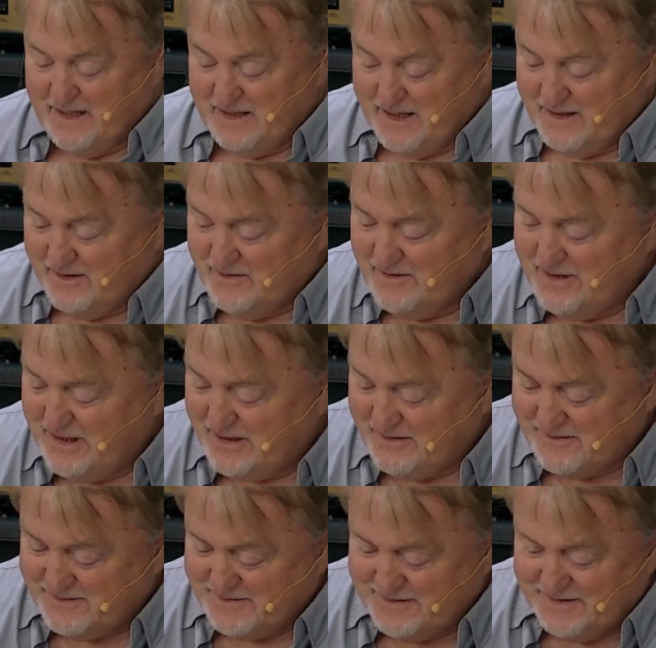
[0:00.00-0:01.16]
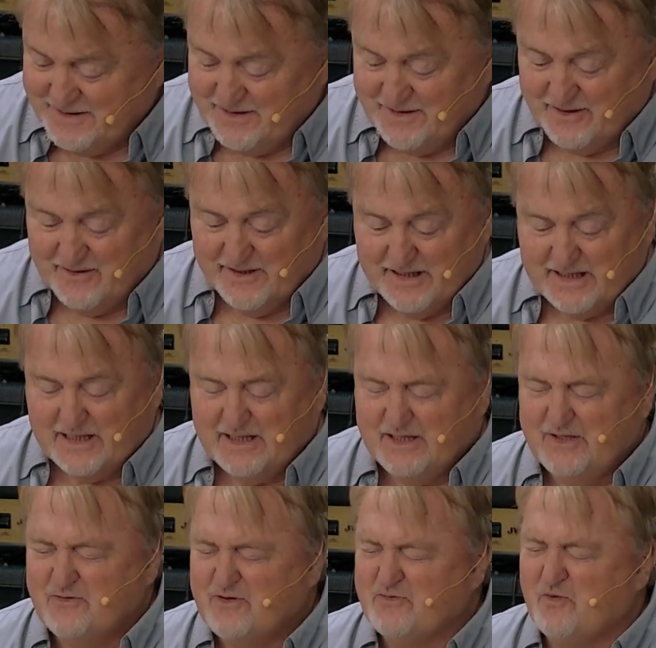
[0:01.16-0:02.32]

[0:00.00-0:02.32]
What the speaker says: Hallelujah. All I got to do